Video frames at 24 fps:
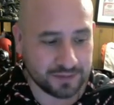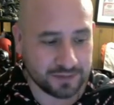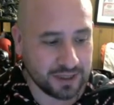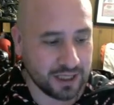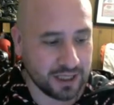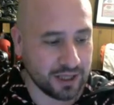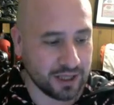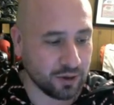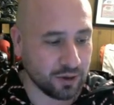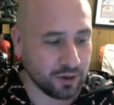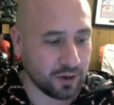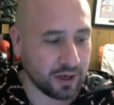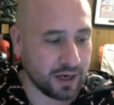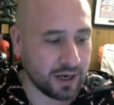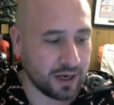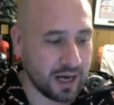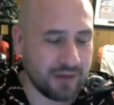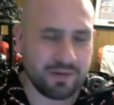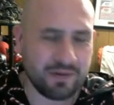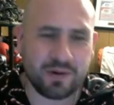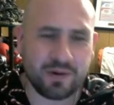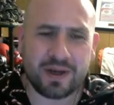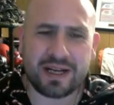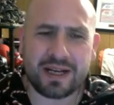Thor.
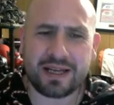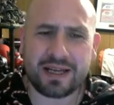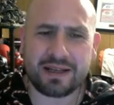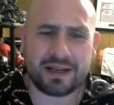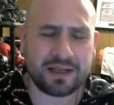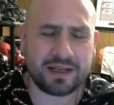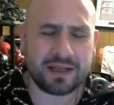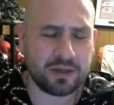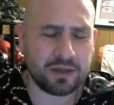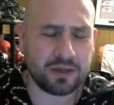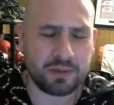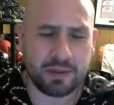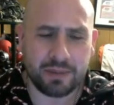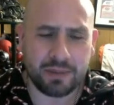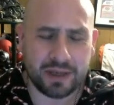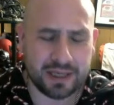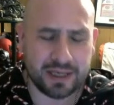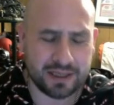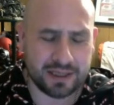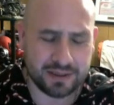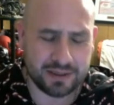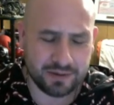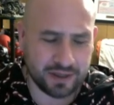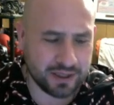I know my
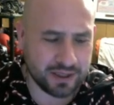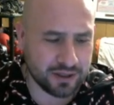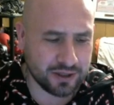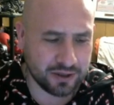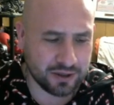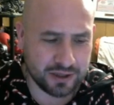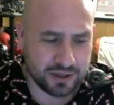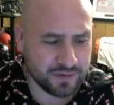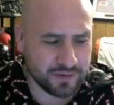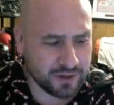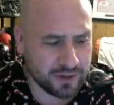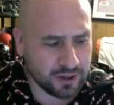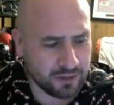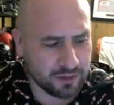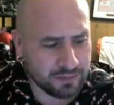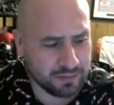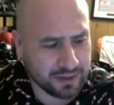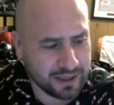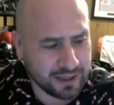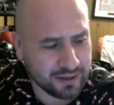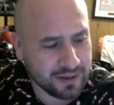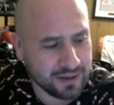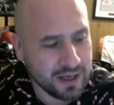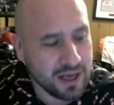buddy has already turned this video off
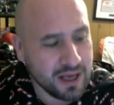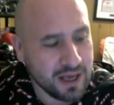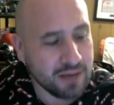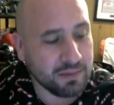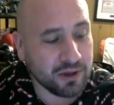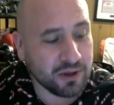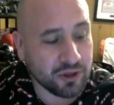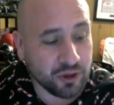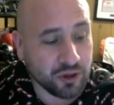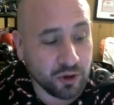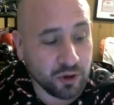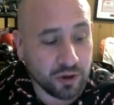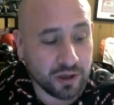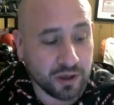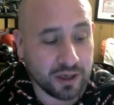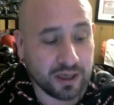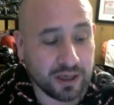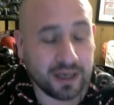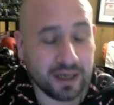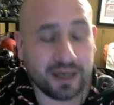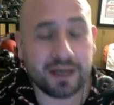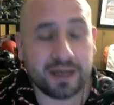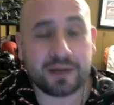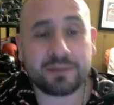right now. But
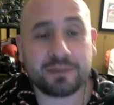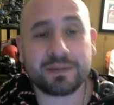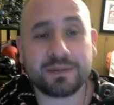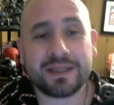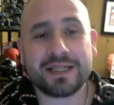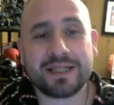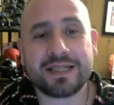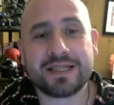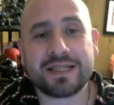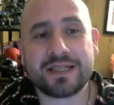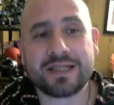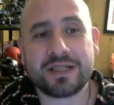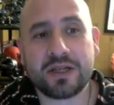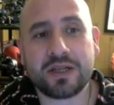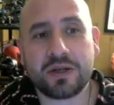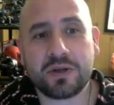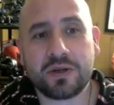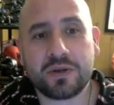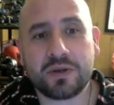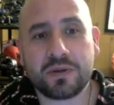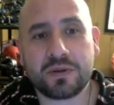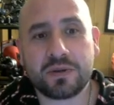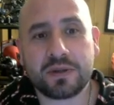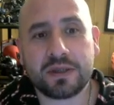Thor.
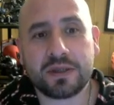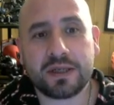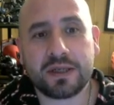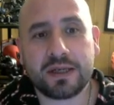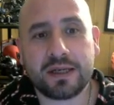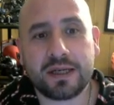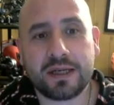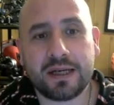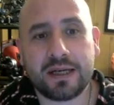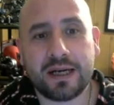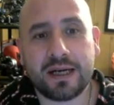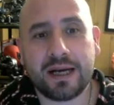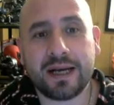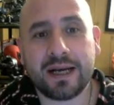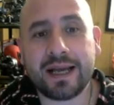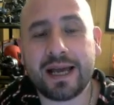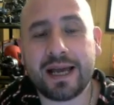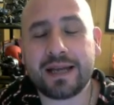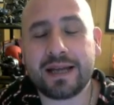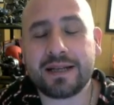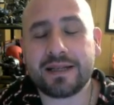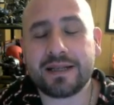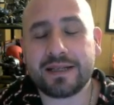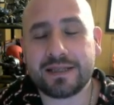So
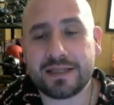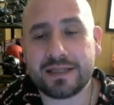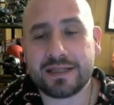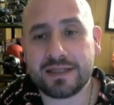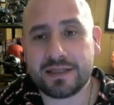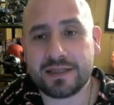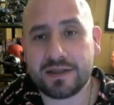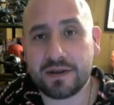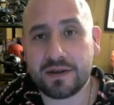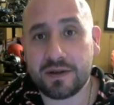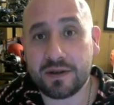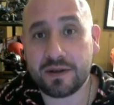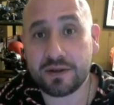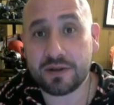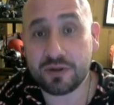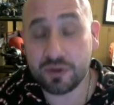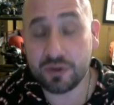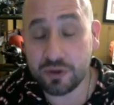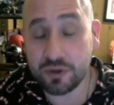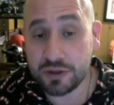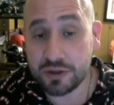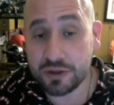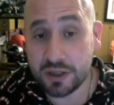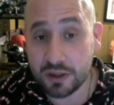again, this is
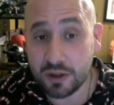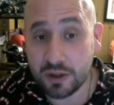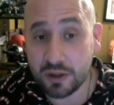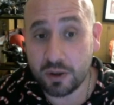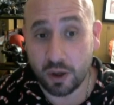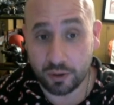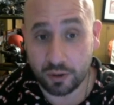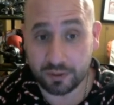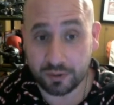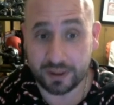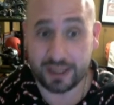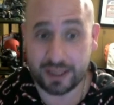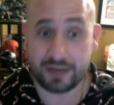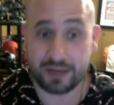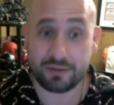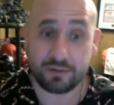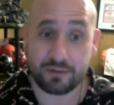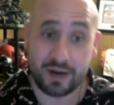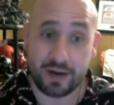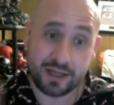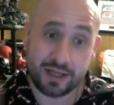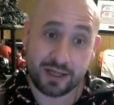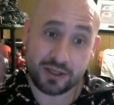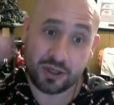true solo only,
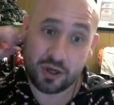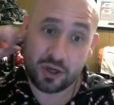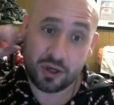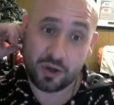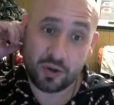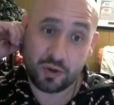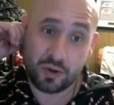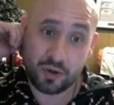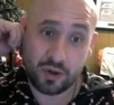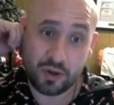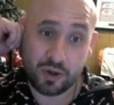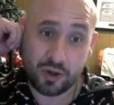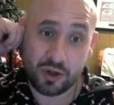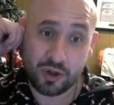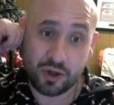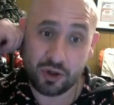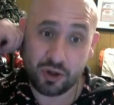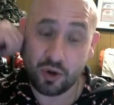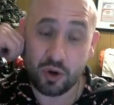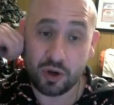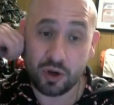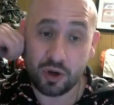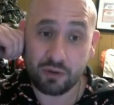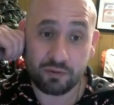right? So
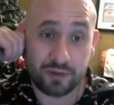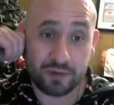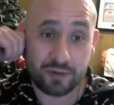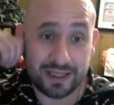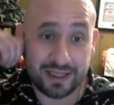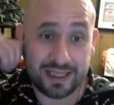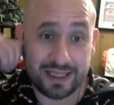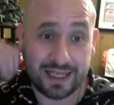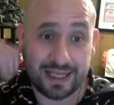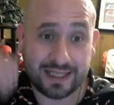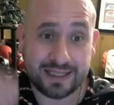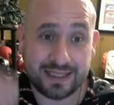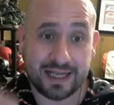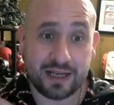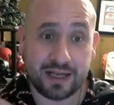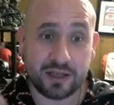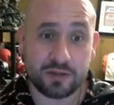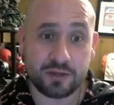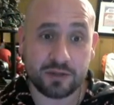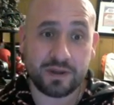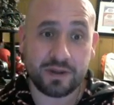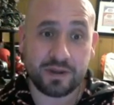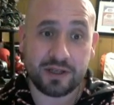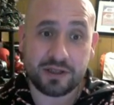Thor really
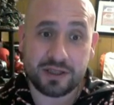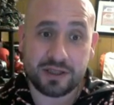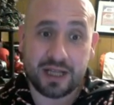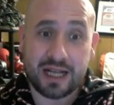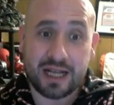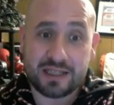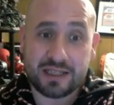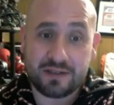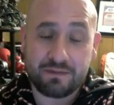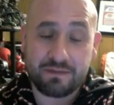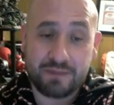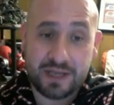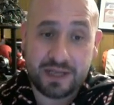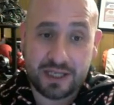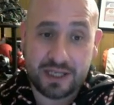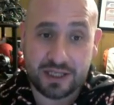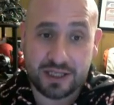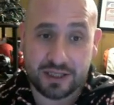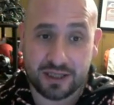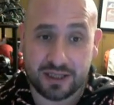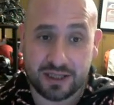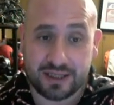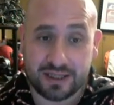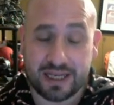excels when there's lots of
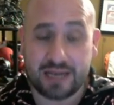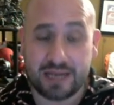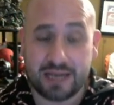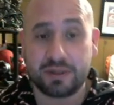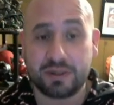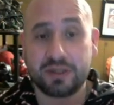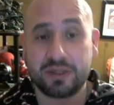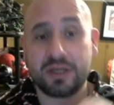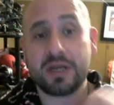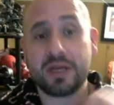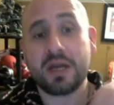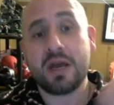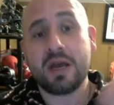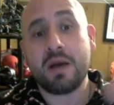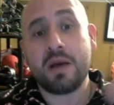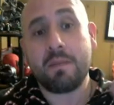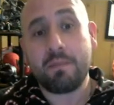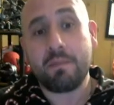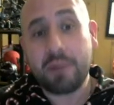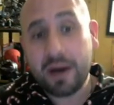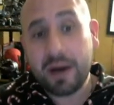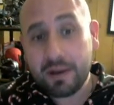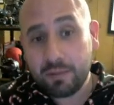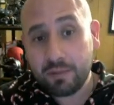minions on the table.
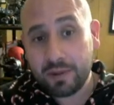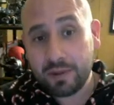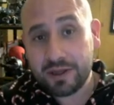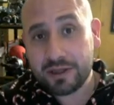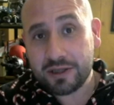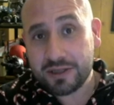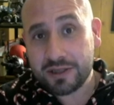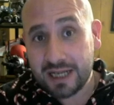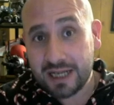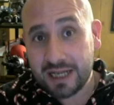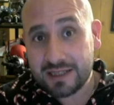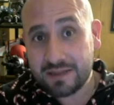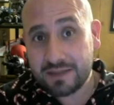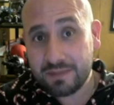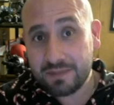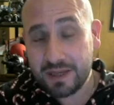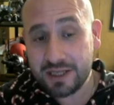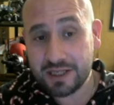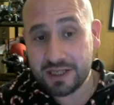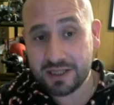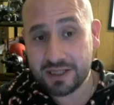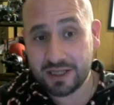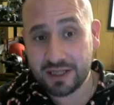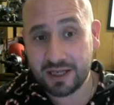But when there's lots of
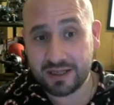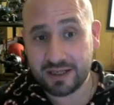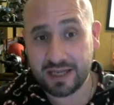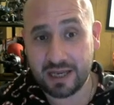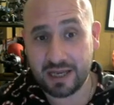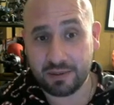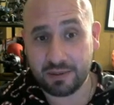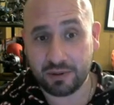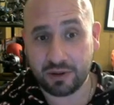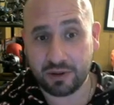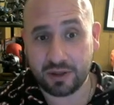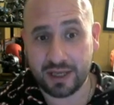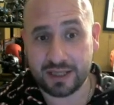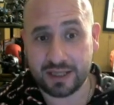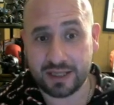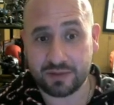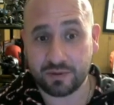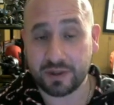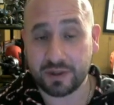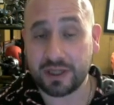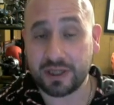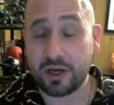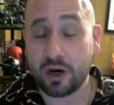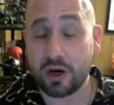minions on the table, it's
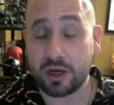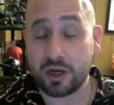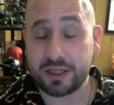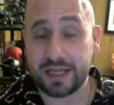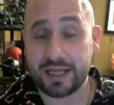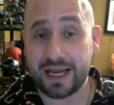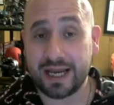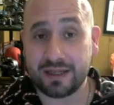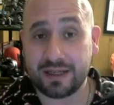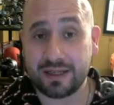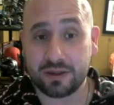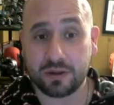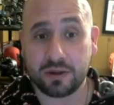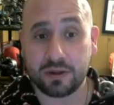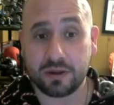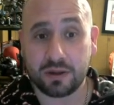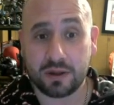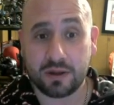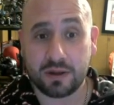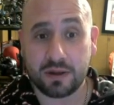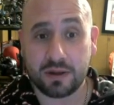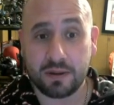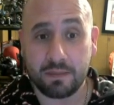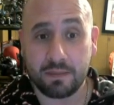really hard to
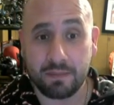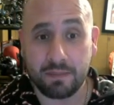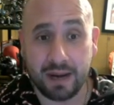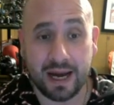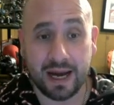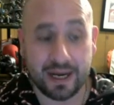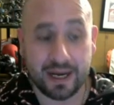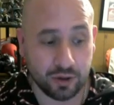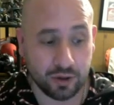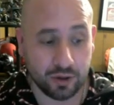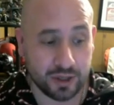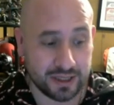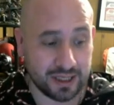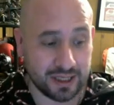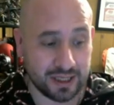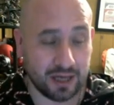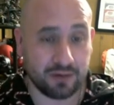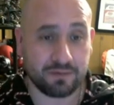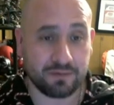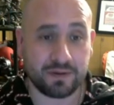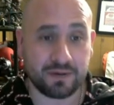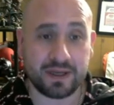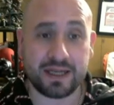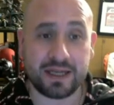handle by
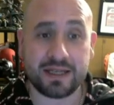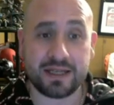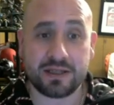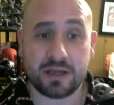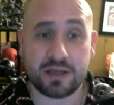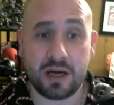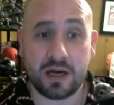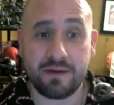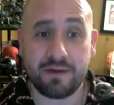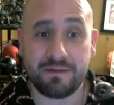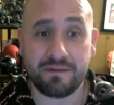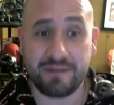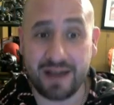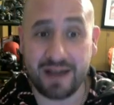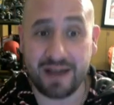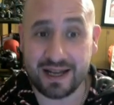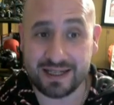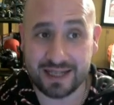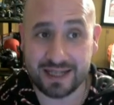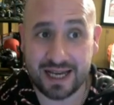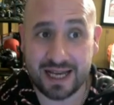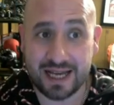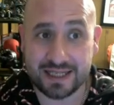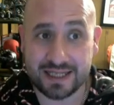yourself. He's
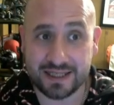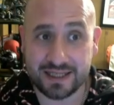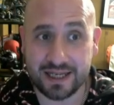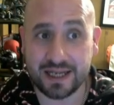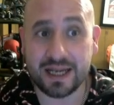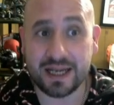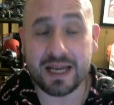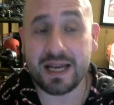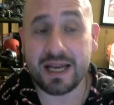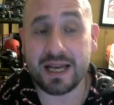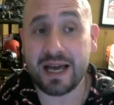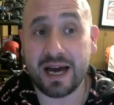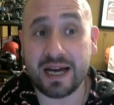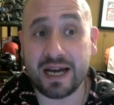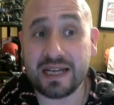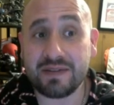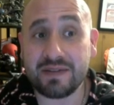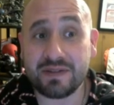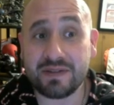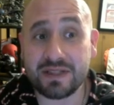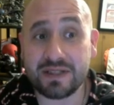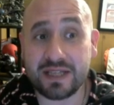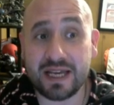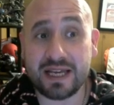fantastic. I'd
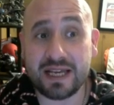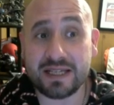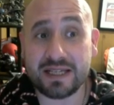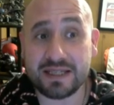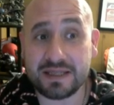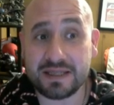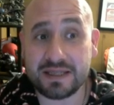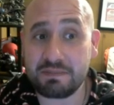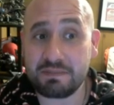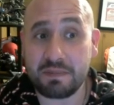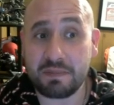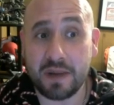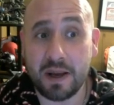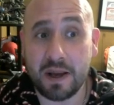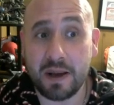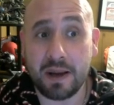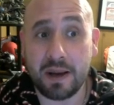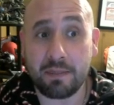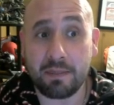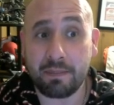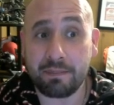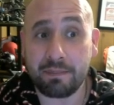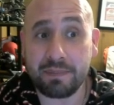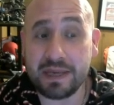even say he's
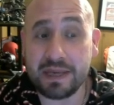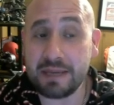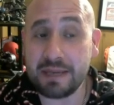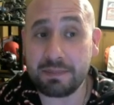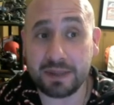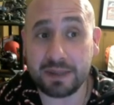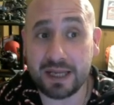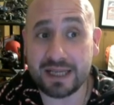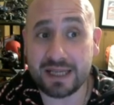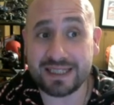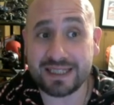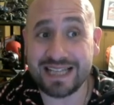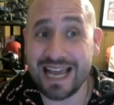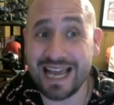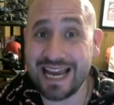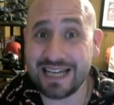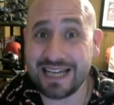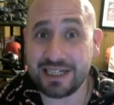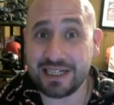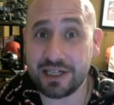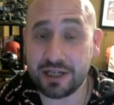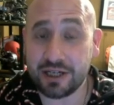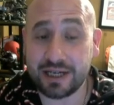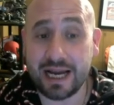B plus A
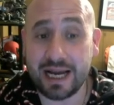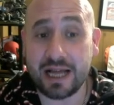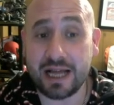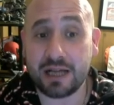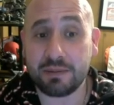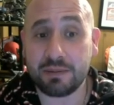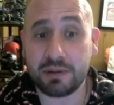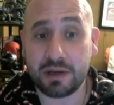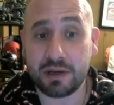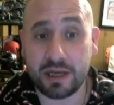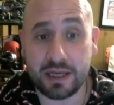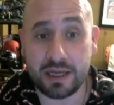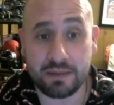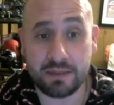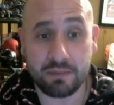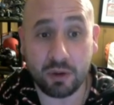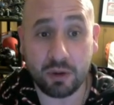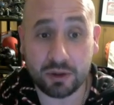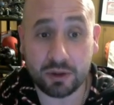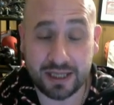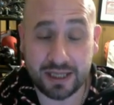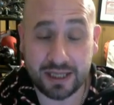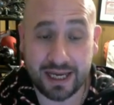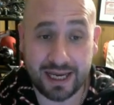tier caliber in
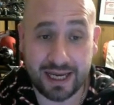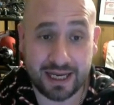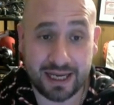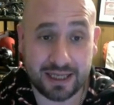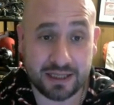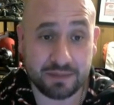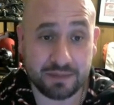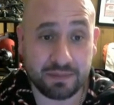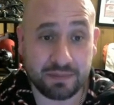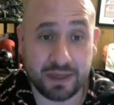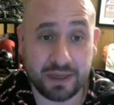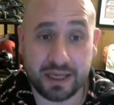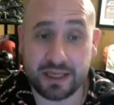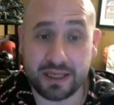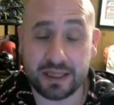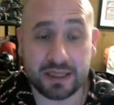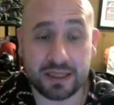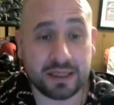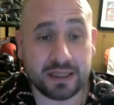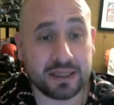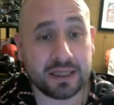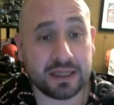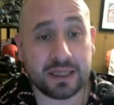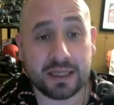multi-hand, but
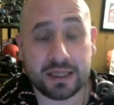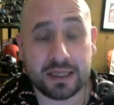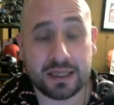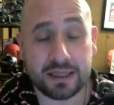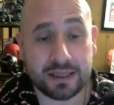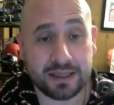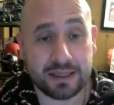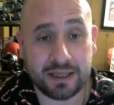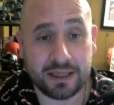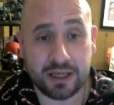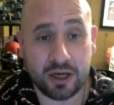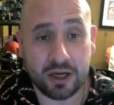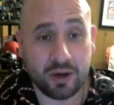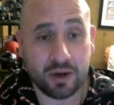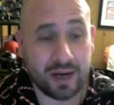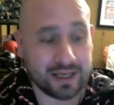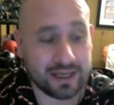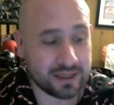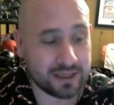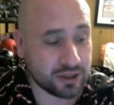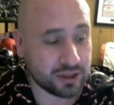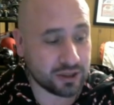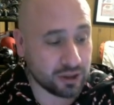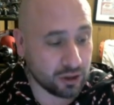
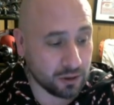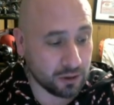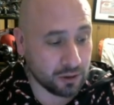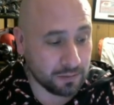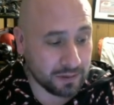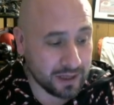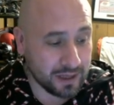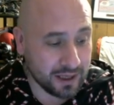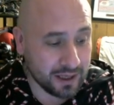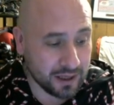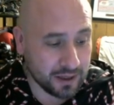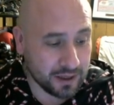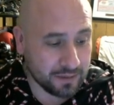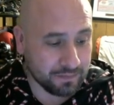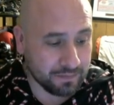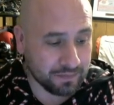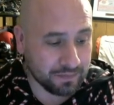as a solo player,